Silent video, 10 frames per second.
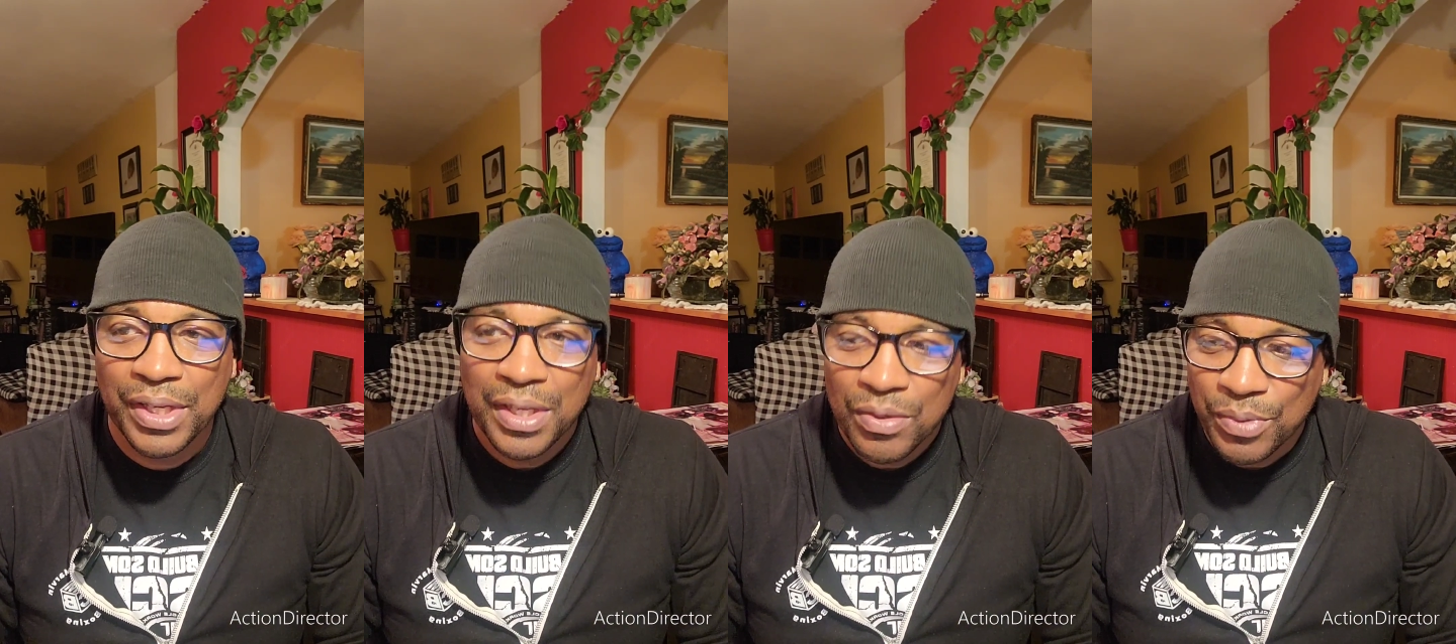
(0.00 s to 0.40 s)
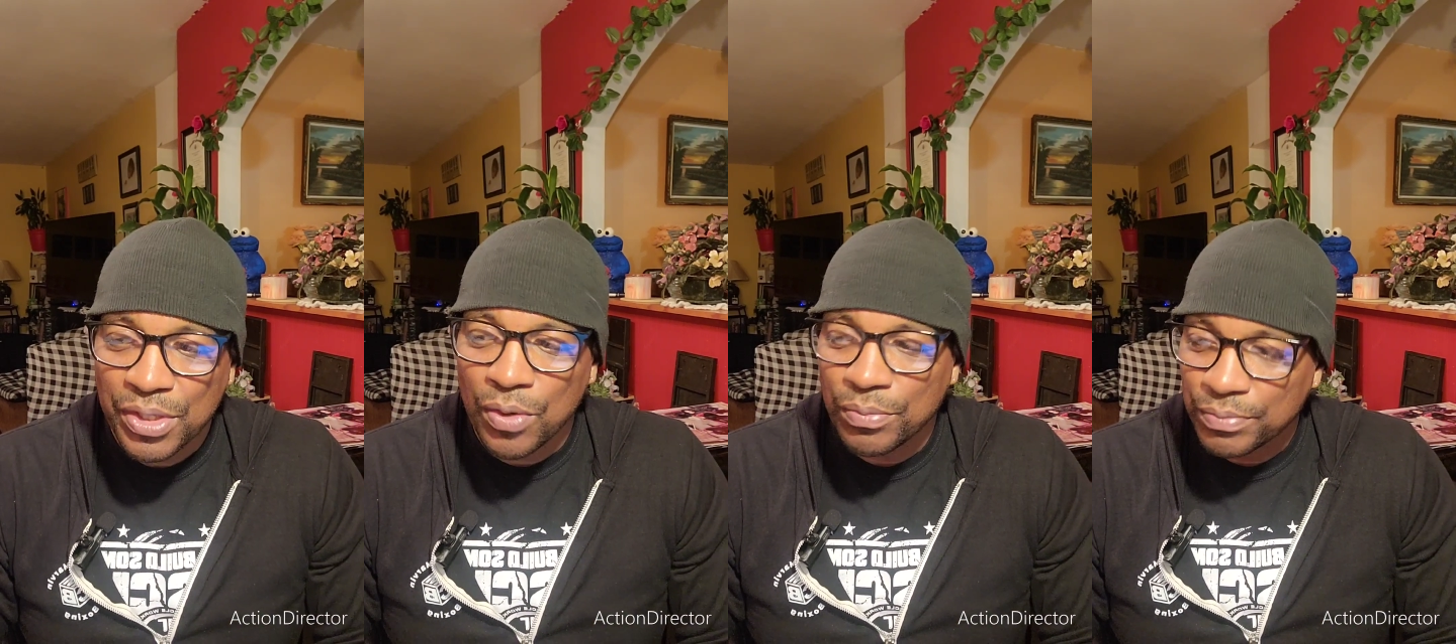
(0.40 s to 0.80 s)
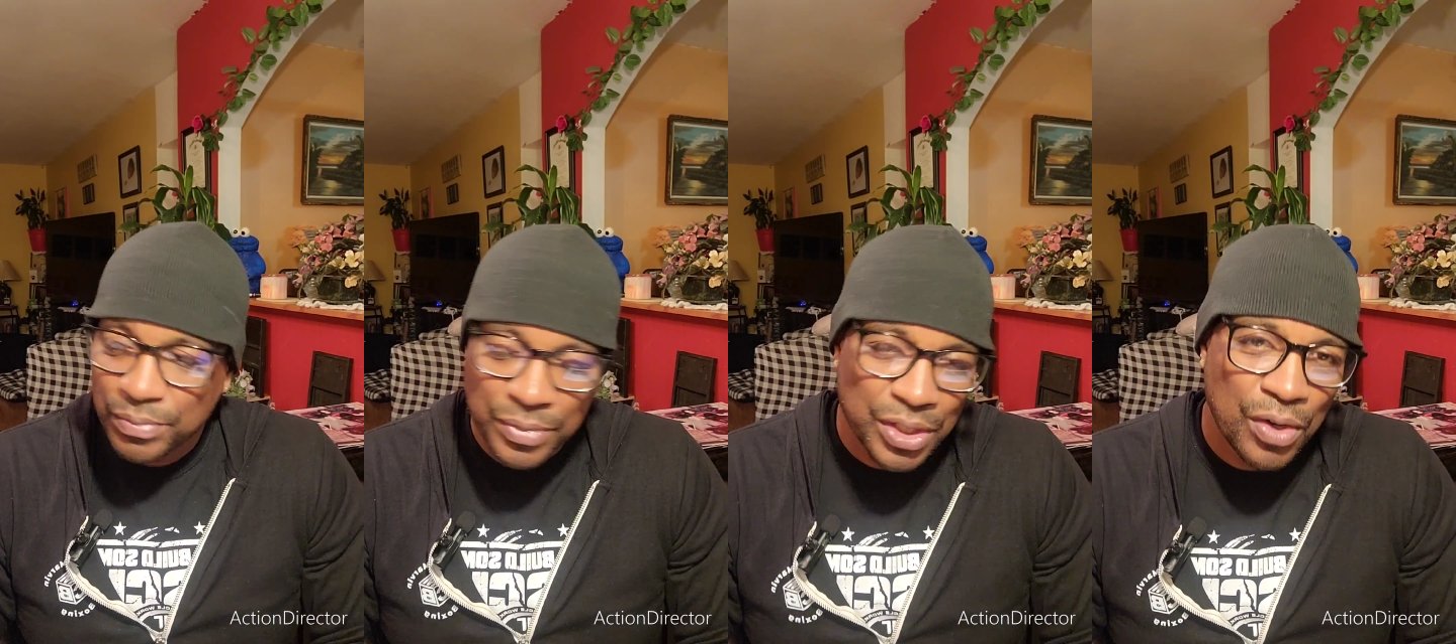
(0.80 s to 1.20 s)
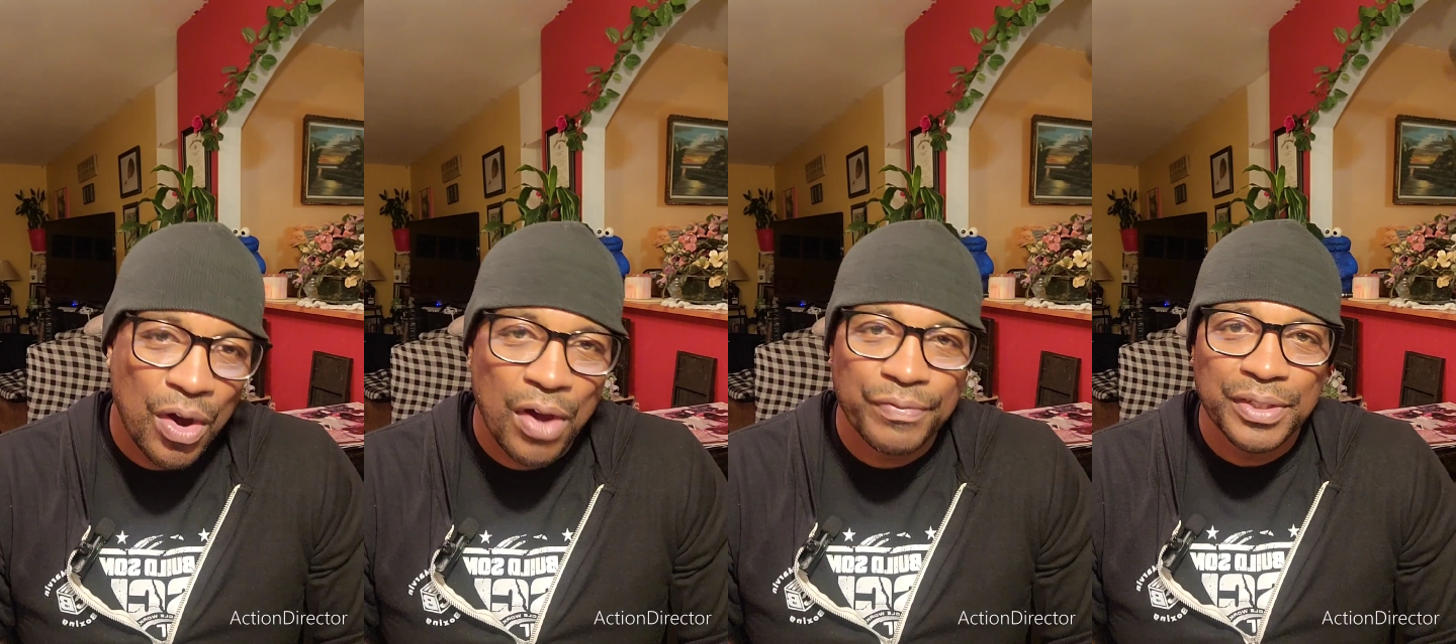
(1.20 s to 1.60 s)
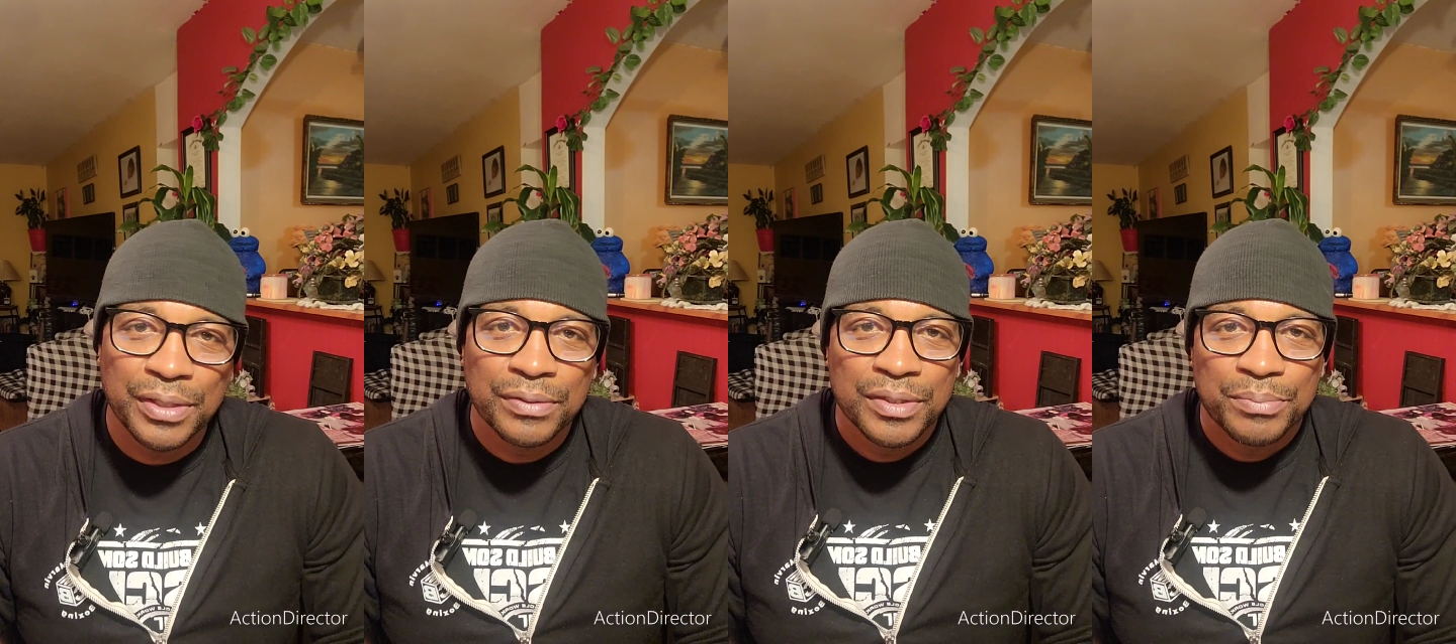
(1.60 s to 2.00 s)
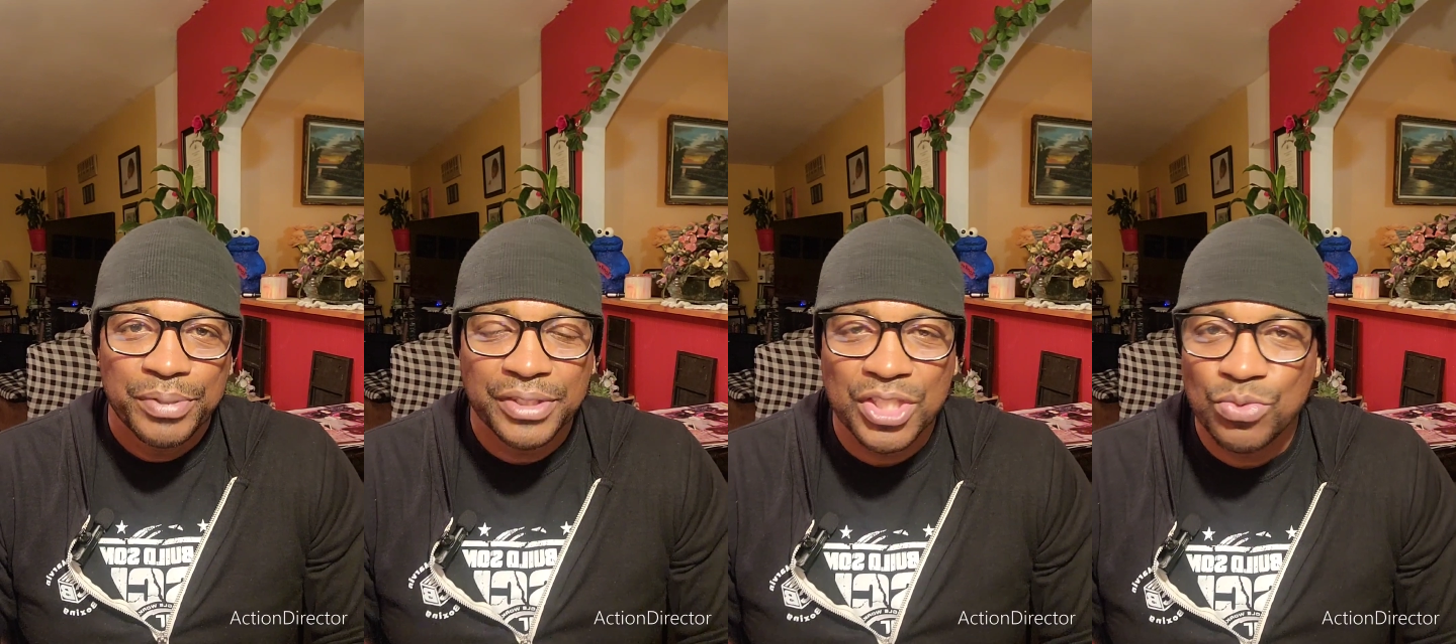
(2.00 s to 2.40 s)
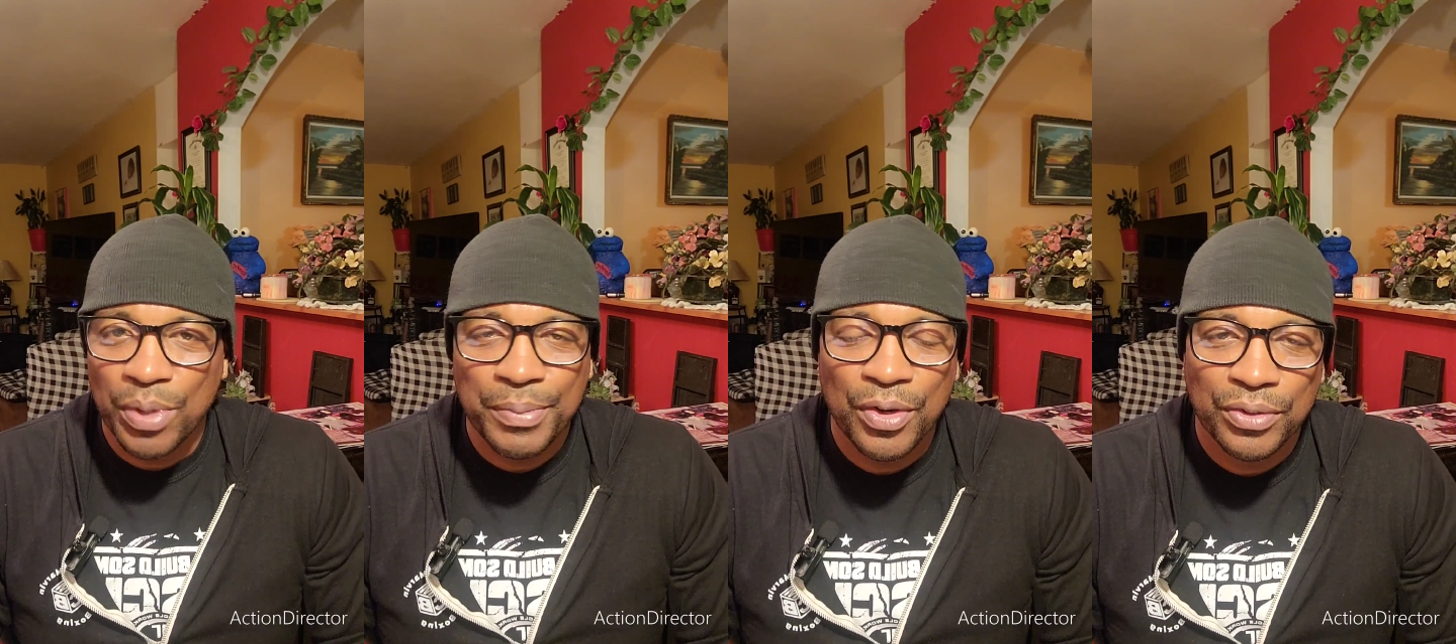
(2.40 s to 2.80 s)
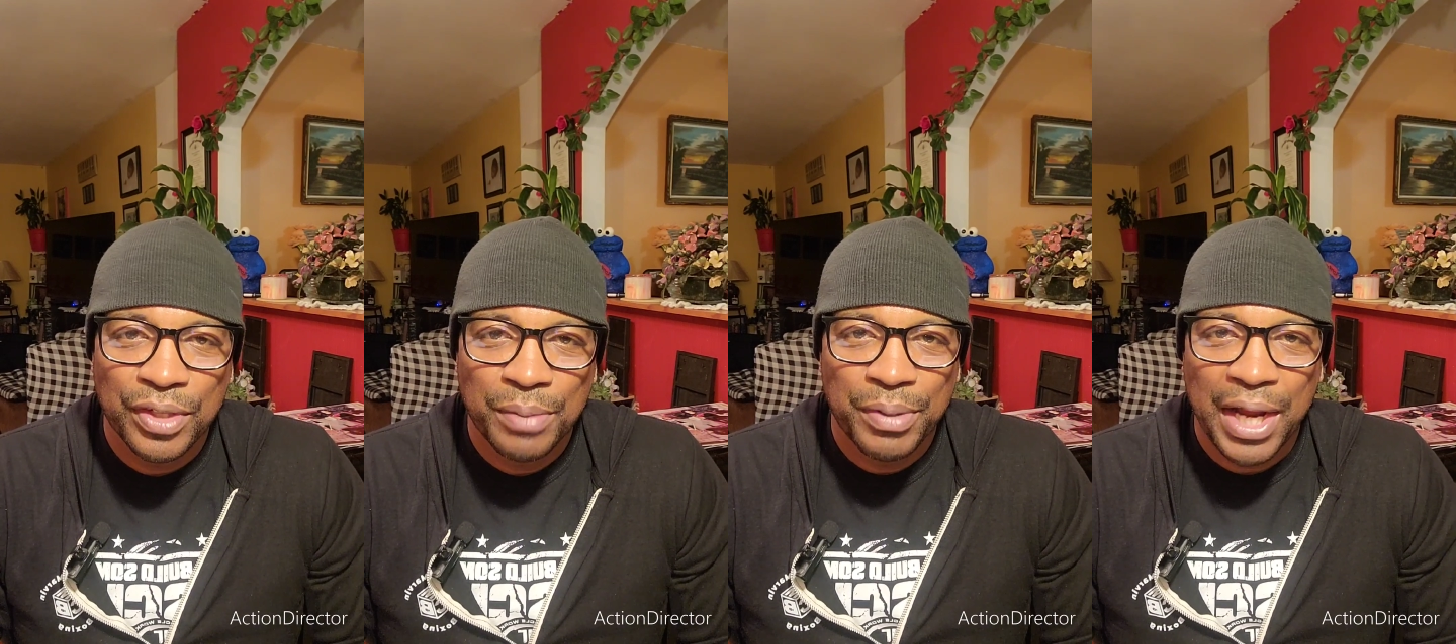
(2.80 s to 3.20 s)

We, we don't, you know, often put these women on there,